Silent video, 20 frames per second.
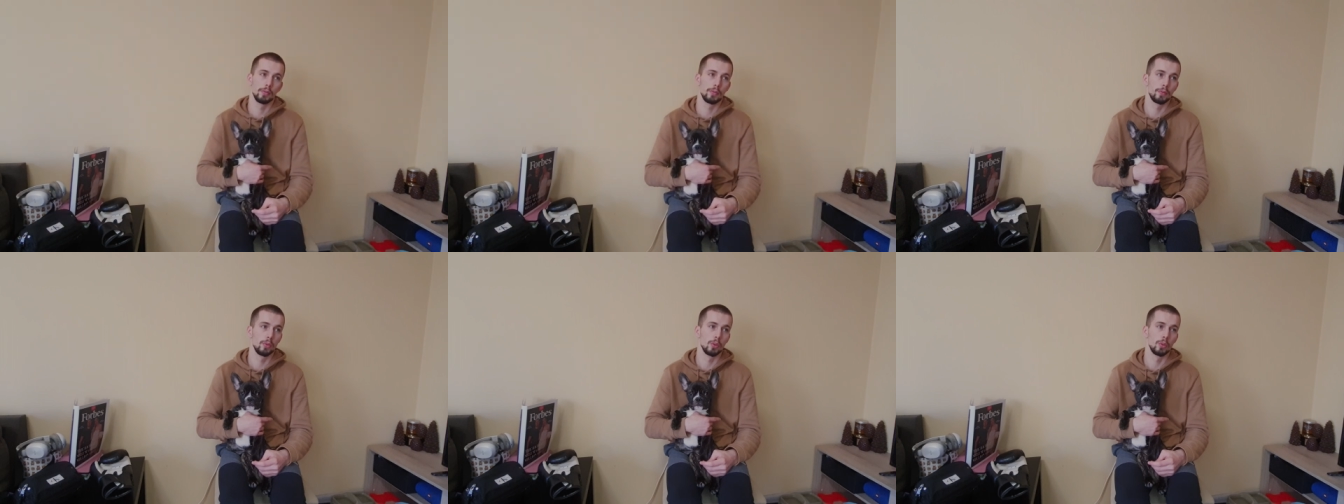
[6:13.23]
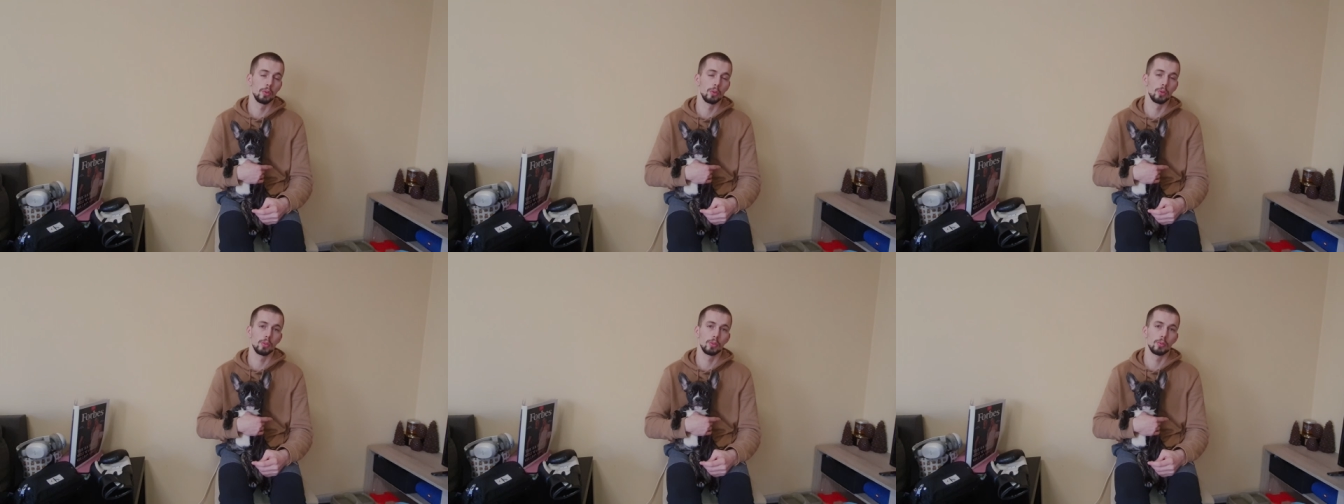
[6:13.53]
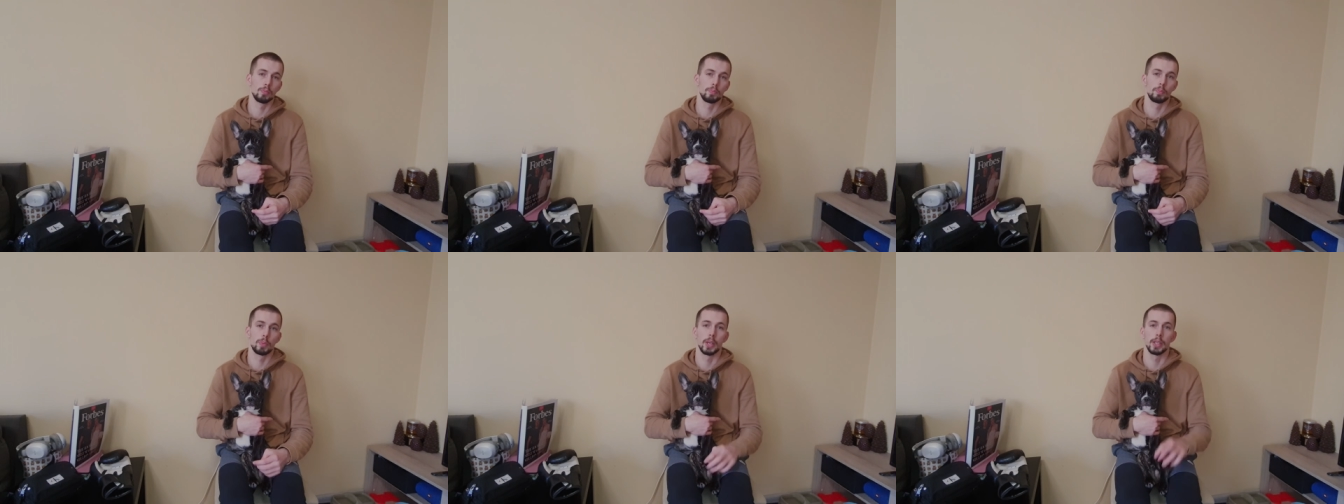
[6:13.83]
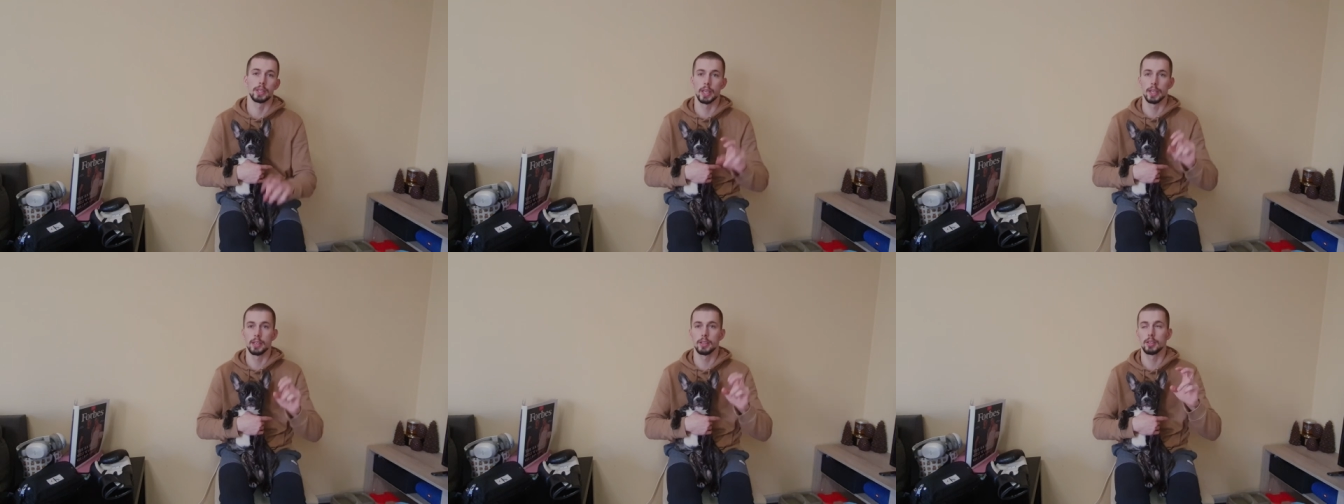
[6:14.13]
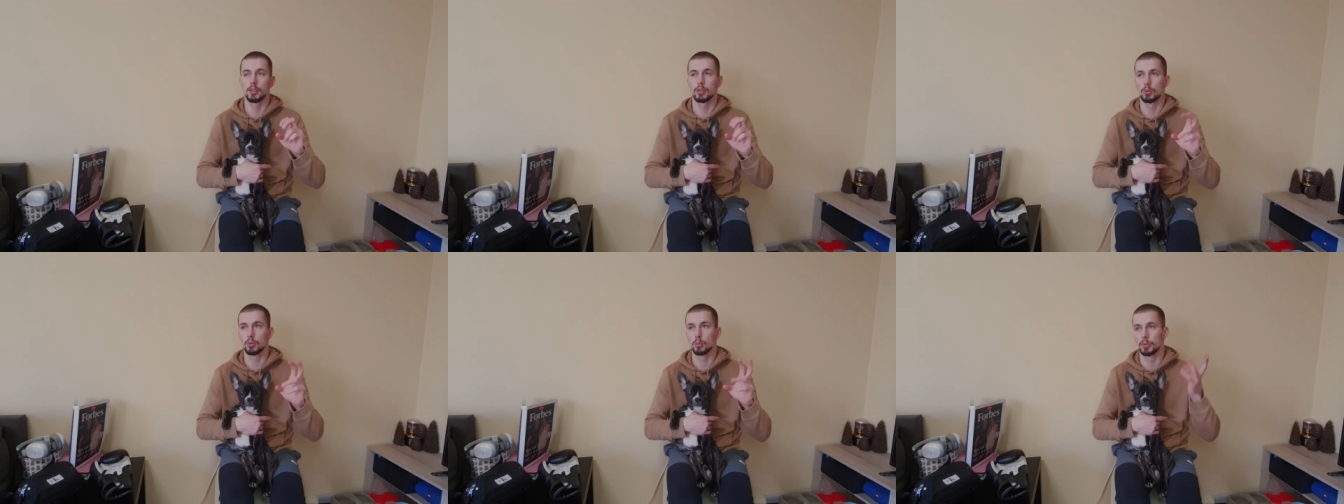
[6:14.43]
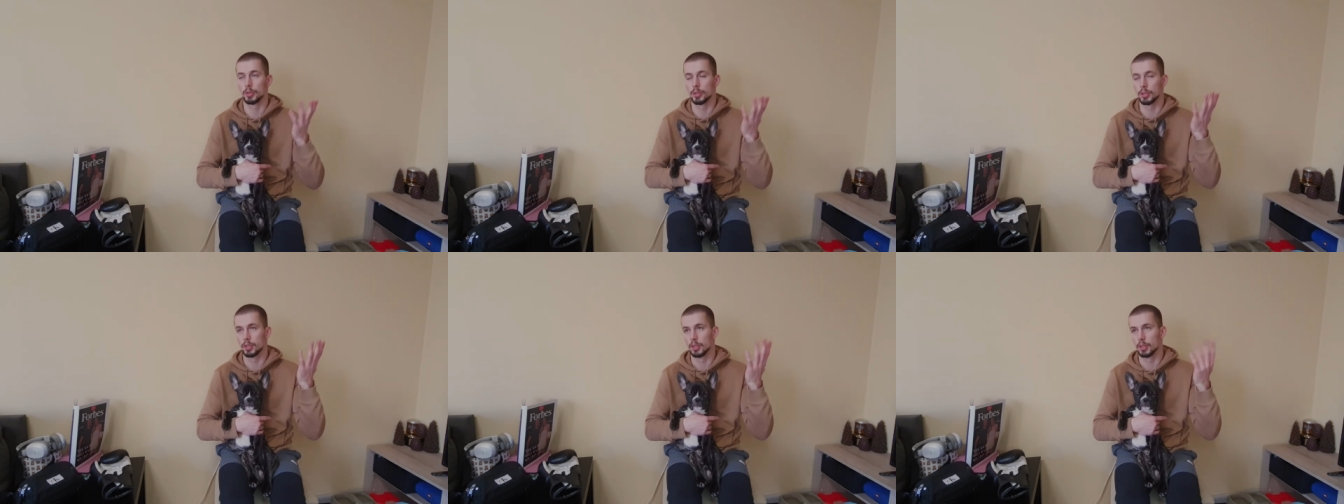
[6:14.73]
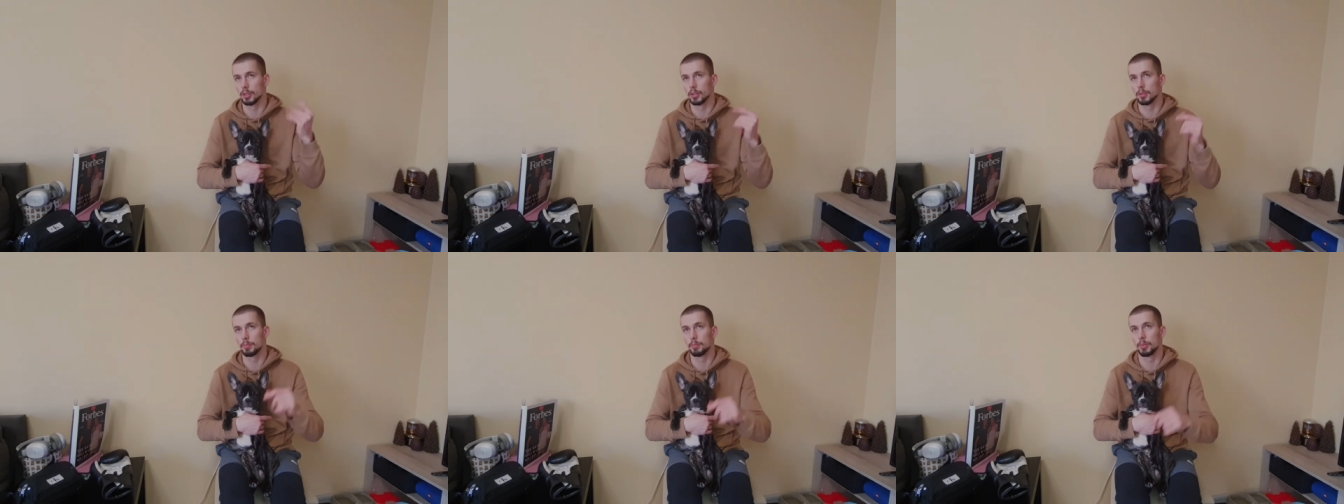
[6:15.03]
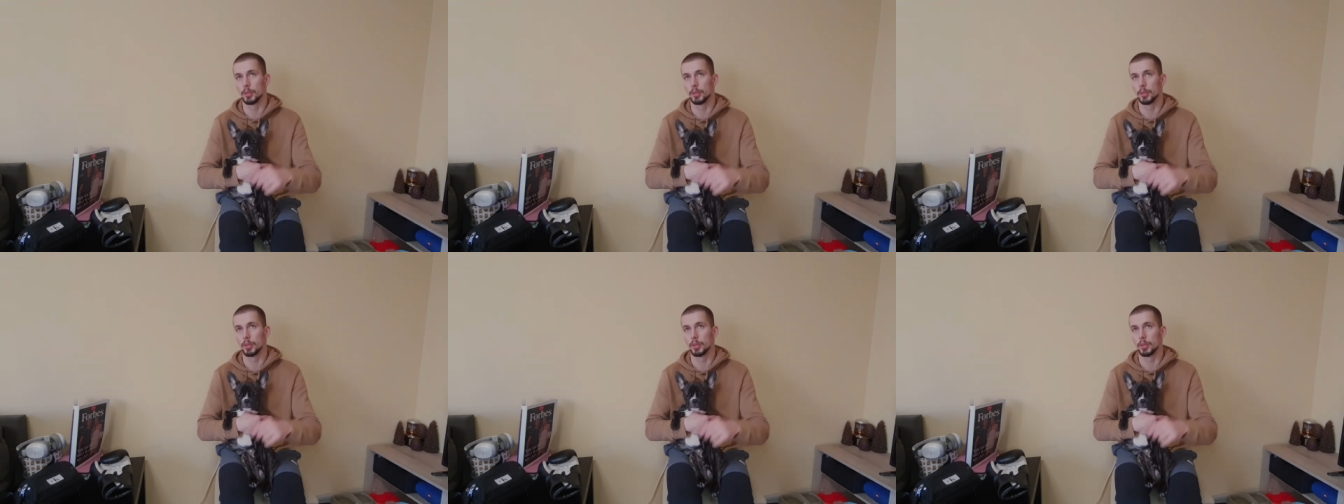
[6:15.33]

for pretending to be the